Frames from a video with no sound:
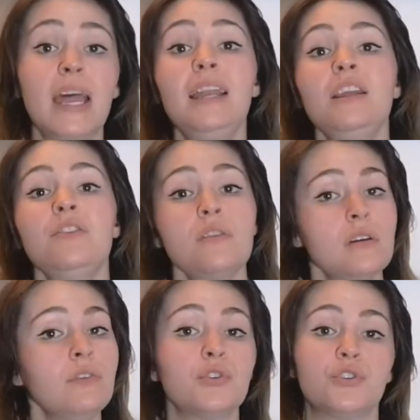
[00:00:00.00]

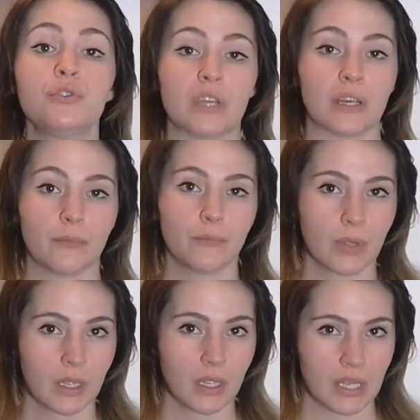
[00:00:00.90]
anything of your choosing.
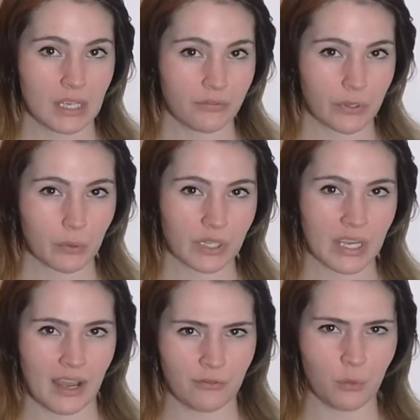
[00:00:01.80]
If you
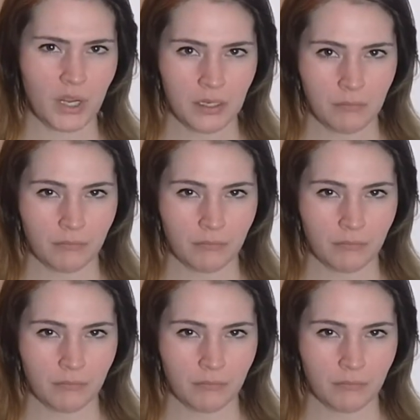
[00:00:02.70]
only have one,